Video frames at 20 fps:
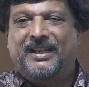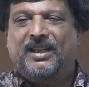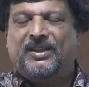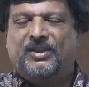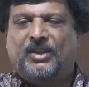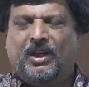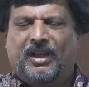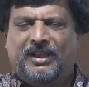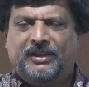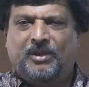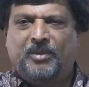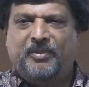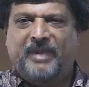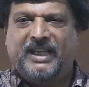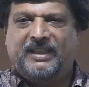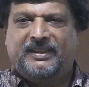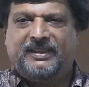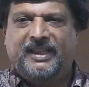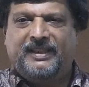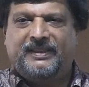She also
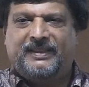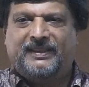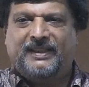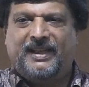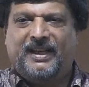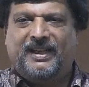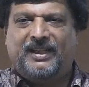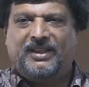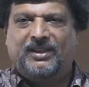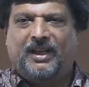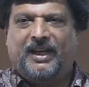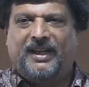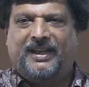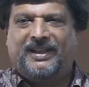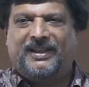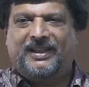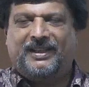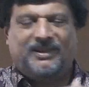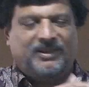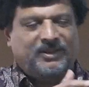makes this,
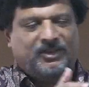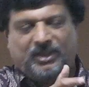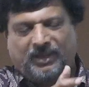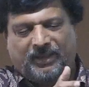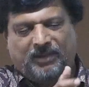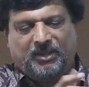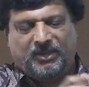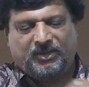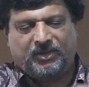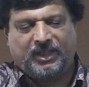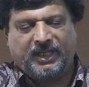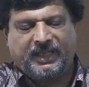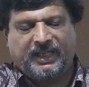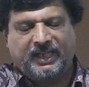she